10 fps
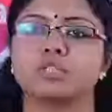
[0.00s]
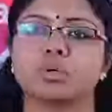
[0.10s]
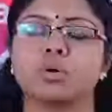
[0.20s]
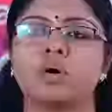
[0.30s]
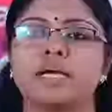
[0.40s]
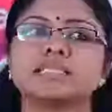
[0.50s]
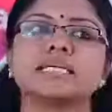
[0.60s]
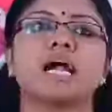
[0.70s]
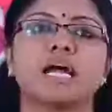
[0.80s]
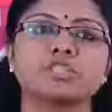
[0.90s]
So it's
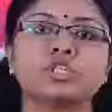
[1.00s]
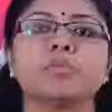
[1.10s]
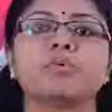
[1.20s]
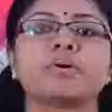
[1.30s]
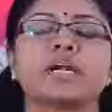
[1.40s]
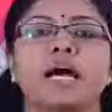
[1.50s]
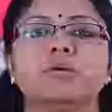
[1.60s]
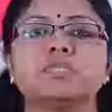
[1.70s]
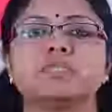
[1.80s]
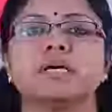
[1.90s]
a collection of
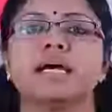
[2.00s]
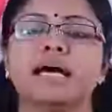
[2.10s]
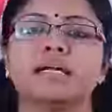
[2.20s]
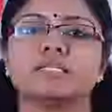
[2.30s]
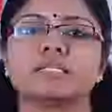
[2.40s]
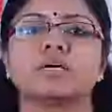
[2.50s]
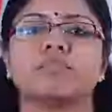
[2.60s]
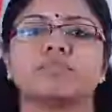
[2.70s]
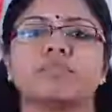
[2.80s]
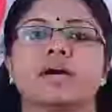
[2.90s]
programs and it's a
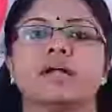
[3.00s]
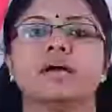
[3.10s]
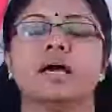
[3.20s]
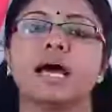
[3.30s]
software.